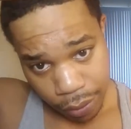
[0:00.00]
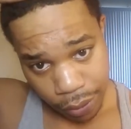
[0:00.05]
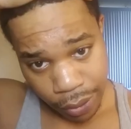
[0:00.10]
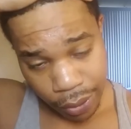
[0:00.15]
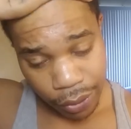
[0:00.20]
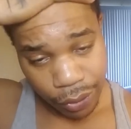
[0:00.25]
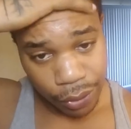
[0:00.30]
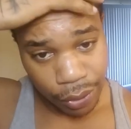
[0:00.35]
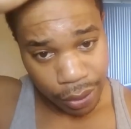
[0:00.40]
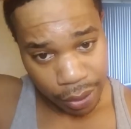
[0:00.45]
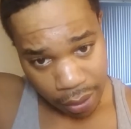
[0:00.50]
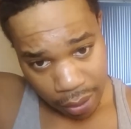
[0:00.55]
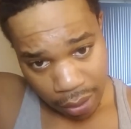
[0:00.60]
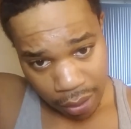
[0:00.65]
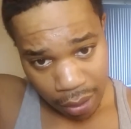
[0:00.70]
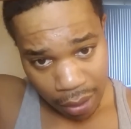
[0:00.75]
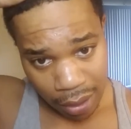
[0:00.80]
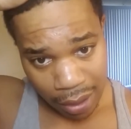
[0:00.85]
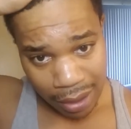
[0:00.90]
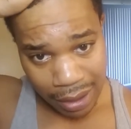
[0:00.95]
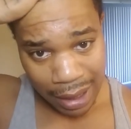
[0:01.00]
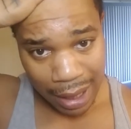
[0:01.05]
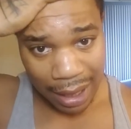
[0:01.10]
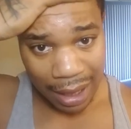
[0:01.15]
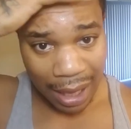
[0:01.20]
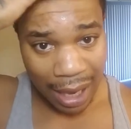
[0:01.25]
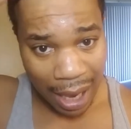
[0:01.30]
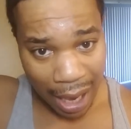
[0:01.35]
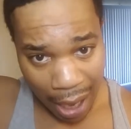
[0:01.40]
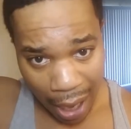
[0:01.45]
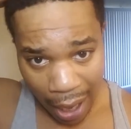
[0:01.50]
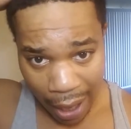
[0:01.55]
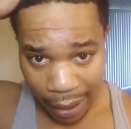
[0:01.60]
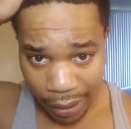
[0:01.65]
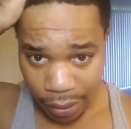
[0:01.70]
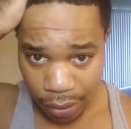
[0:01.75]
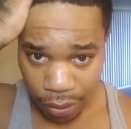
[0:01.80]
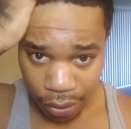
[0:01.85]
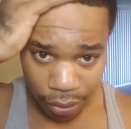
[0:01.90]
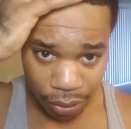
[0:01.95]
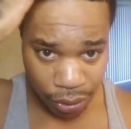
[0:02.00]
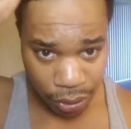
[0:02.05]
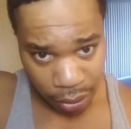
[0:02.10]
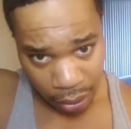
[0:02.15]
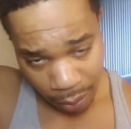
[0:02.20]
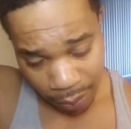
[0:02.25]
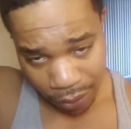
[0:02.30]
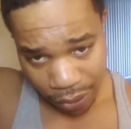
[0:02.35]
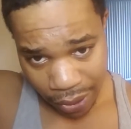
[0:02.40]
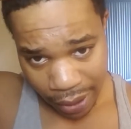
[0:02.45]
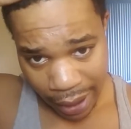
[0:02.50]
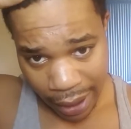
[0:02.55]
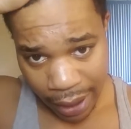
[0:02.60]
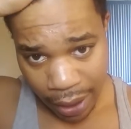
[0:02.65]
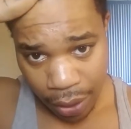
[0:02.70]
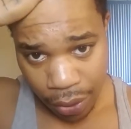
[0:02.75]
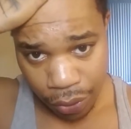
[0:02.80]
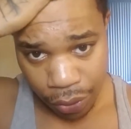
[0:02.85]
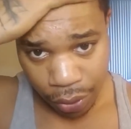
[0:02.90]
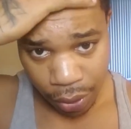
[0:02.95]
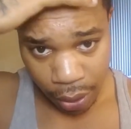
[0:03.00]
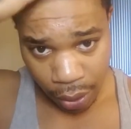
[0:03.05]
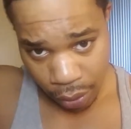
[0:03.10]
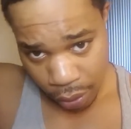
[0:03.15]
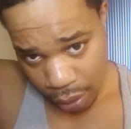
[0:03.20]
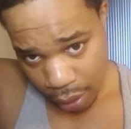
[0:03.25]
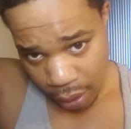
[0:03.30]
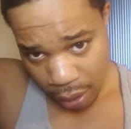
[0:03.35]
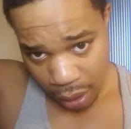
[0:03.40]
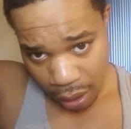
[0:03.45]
since it's kind of hot in summer days, you know,